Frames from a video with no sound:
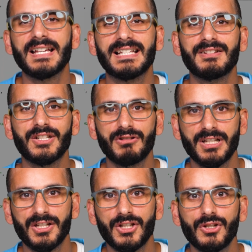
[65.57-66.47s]
that sounds
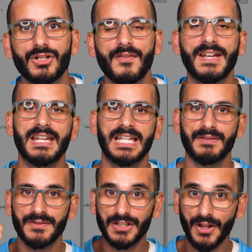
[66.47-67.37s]
interesting to you, don't forget to give
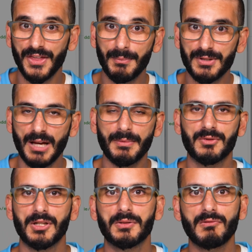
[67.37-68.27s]
this video a thumbs up
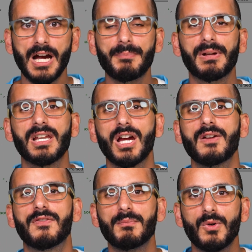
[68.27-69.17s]
and subscribe below
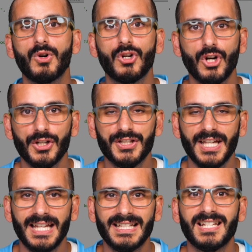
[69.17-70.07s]
for more
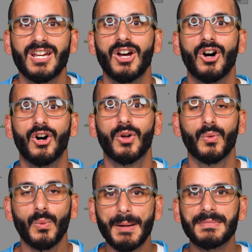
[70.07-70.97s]
content
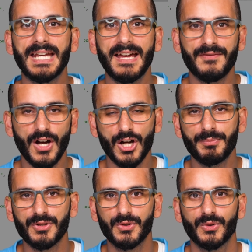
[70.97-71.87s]
on web dev,
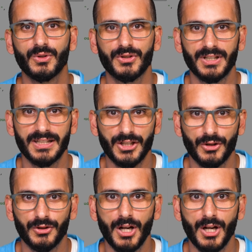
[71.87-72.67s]
open source, and digital